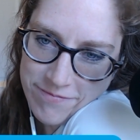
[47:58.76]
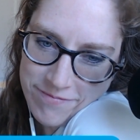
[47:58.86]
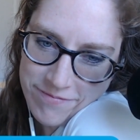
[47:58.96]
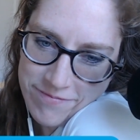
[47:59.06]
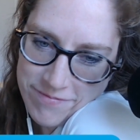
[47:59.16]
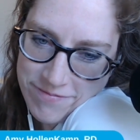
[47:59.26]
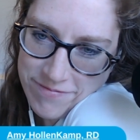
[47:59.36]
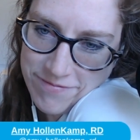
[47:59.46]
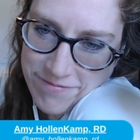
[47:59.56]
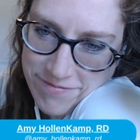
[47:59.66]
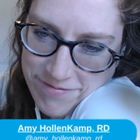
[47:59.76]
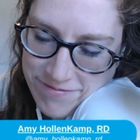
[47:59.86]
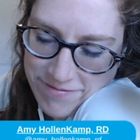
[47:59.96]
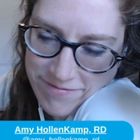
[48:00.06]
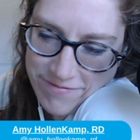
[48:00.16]

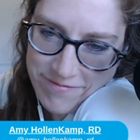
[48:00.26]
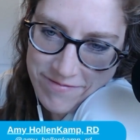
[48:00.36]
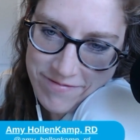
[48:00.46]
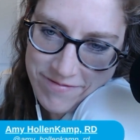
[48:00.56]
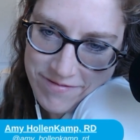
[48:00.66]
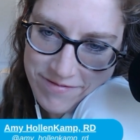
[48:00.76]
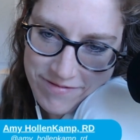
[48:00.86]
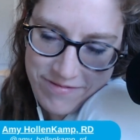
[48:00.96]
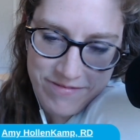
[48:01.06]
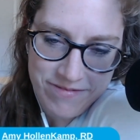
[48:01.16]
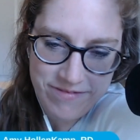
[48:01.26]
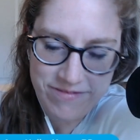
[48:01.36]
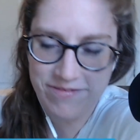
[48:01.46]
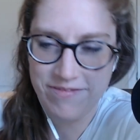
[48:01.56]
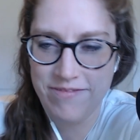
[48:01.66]

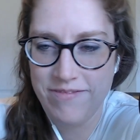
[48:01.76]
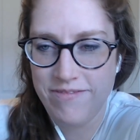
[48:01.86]
(silent)